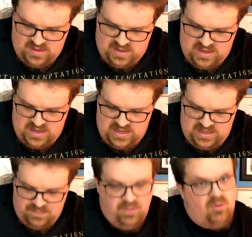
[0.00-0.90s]

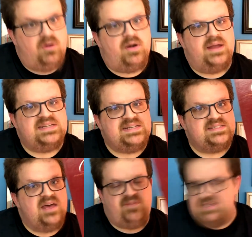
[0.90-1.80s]
a pour, and it
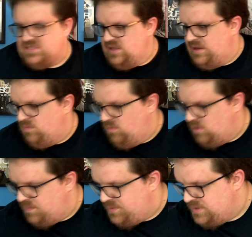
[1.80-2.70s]
does have a slight
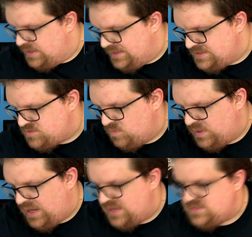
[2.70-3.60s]
warp, at least from
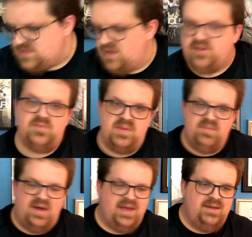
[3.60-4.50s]
what I saw. It could be
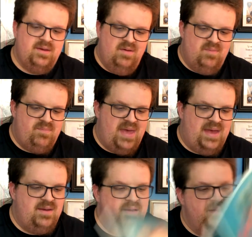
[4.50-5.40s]
my
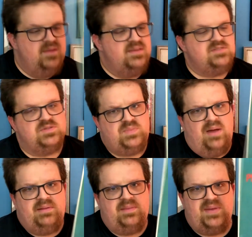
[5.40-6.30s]
mat. This was
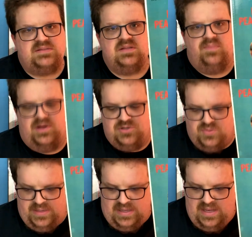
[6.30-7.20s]
probably the best of the
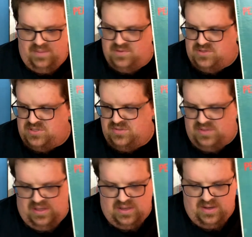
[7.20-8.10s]
bunch when it came to
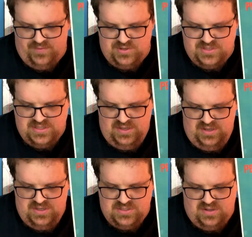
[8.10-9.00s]
the covers.
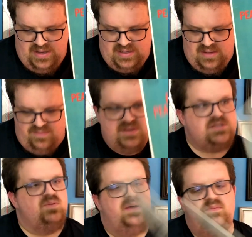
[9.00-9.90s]
So I gave
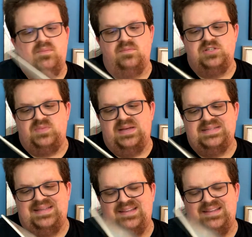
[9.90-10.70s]
this one, just because of a